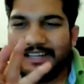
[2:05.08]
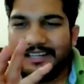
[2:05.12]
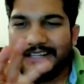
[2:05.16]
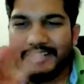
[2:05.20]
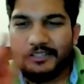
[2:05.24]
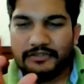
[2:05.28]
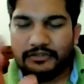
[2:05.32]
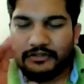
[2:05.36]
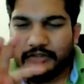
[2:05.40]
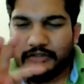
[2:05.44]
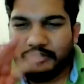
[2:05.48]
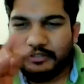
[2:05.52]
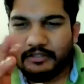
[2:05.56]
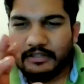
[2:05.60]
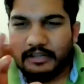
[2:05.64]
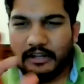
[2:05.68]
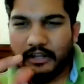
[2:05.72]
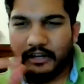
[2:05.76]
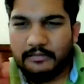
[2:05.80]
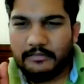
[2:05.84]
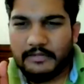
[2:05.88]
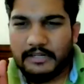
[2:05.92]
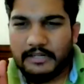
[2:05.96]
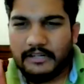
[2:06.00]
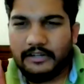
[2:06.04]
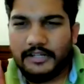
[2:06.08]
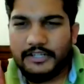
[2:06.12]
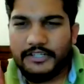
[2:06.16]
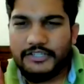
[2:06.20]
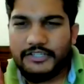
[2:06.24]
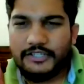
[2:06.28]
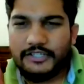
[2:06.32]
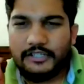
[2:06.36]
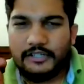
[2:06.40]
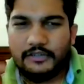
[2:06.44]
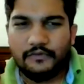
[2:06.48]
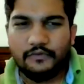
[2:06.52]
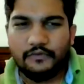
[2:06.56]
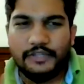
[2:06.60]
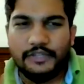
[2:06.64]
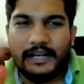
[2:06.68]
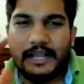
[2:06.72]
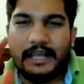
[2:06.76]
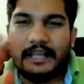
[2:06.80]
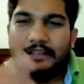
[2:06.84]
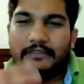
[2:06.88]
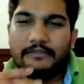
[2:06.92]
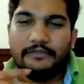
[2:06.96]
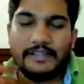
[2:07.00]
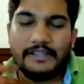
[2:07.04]
one is you know the normal question
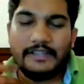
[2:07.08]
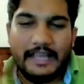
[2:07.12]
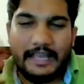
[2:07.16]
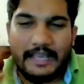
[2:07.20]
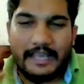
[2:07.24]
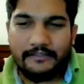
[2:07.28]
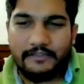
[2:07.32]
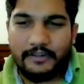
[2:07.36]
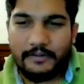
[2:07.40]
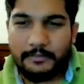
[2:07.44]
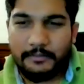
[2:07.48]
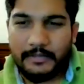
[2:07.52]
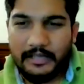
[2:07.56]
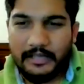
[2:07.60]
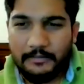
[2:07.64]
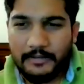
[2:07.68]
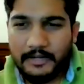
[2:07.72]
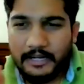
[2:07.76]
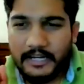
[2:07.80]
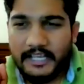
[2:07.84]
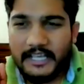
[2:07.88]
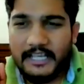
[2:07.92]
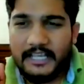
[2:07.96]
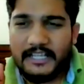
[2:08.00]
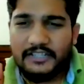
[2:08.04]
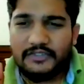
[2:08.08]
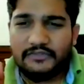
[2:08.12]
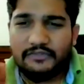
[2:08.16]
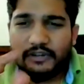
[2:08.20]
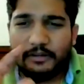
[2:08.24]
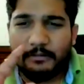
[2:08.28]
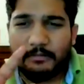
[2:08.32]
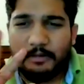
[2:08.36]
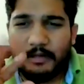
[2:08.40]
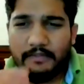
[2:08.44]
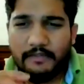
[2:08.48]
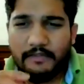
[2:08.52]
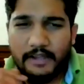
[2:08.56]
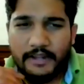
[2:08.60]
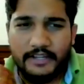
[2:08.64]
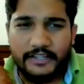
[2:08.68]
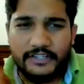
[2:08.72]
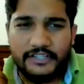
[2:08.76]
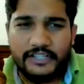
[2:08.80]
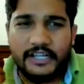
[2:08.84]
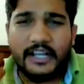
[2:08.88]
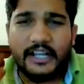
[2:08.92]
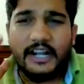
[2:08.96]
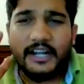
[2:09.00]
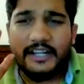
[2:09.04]
will i will i ever become rich will my
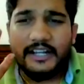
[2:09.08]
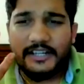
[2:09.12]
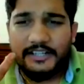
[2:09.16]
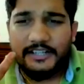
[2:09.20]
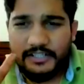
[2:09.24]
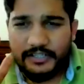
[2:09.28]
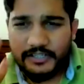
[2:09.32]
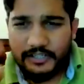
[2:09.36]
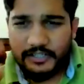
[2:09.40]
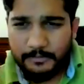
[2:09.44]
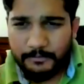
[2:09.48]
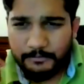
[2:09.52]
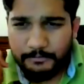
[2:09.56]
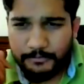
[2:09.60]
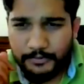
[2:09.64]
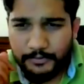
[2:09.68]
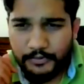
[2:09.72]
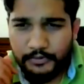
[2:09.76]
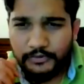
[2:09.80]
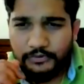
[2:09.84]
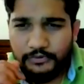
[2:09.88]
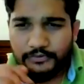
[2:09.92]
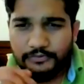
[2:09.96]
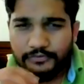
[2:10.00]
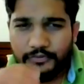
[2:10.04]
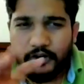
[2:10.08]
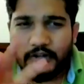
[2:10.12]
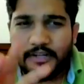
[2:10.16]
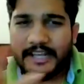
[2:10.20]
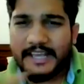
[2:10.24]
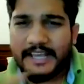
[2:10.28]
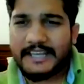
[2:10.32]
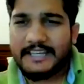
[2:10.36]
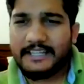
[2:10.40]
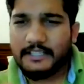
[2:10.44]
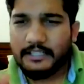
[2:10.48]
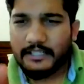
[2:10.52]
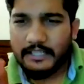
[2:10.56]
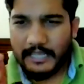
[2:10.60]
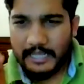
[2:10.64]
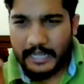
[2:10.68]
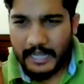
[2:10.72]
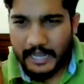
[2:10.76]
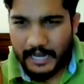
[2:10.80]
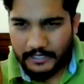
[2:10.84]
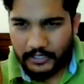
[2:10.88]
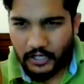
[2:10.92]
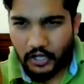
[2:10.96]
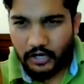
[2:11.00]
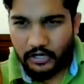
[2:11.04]
financial conditions improve or anything
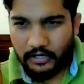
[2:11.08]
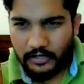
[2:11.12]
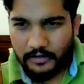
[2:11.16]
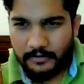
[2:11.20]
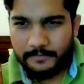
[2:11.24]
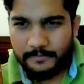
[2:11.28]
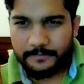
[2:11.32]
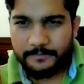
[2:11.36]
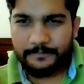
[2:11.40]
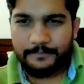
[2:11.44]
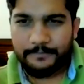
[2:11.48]
at all